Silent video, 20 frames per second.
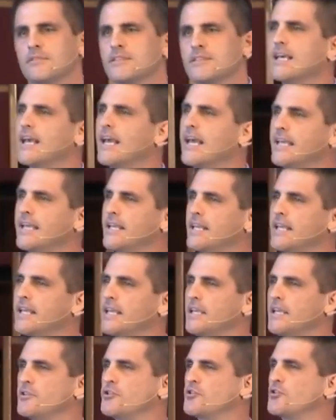The
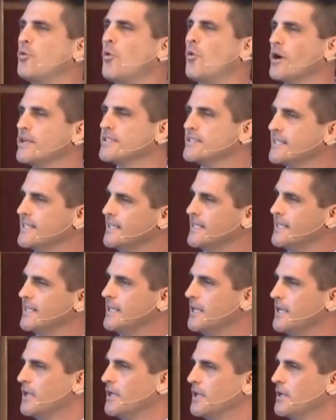80
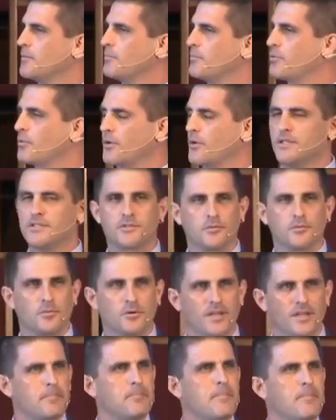20
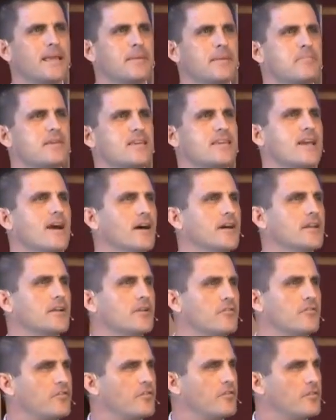principle. That may be,
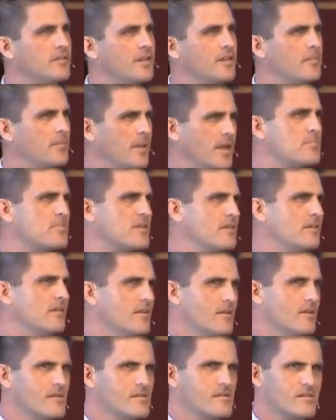un, that may be
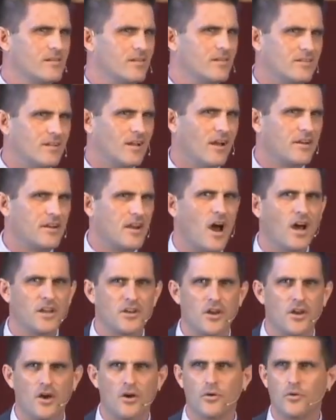uh, an
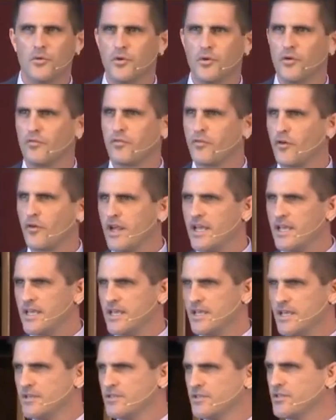unknown
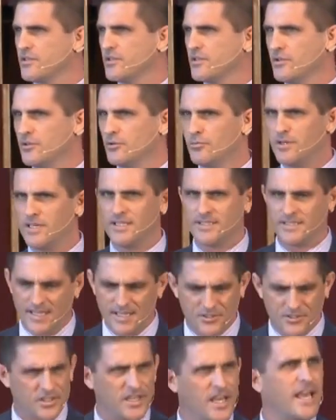phrase to you, but it's
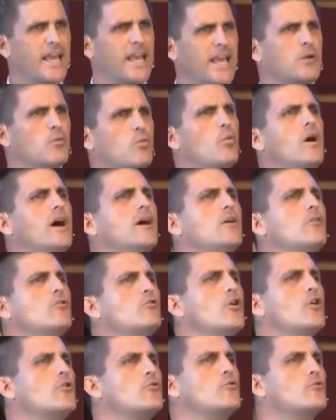actually a, a well
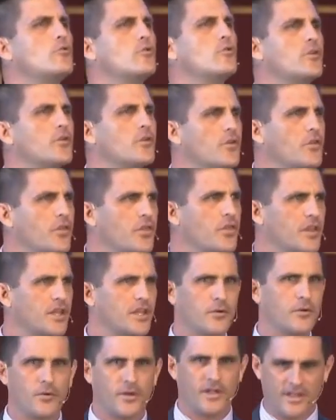known
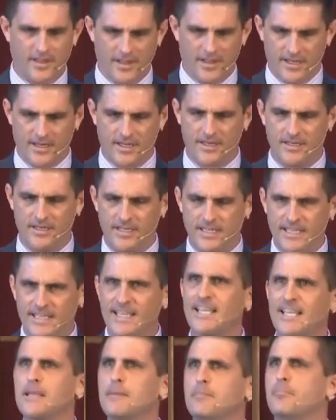theory that in
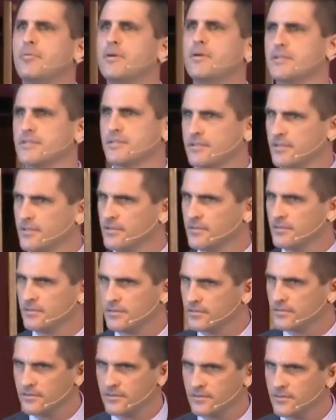any business,
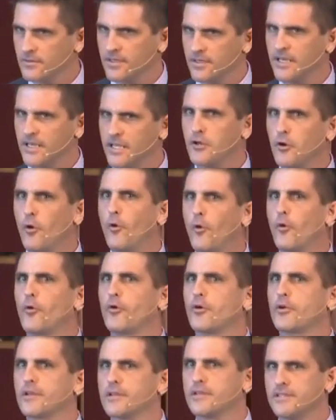any
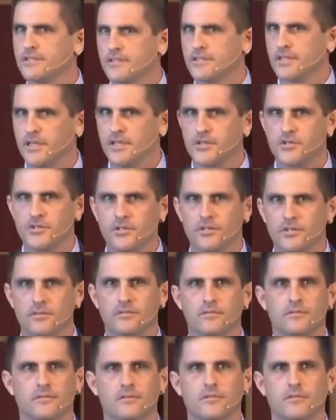organization,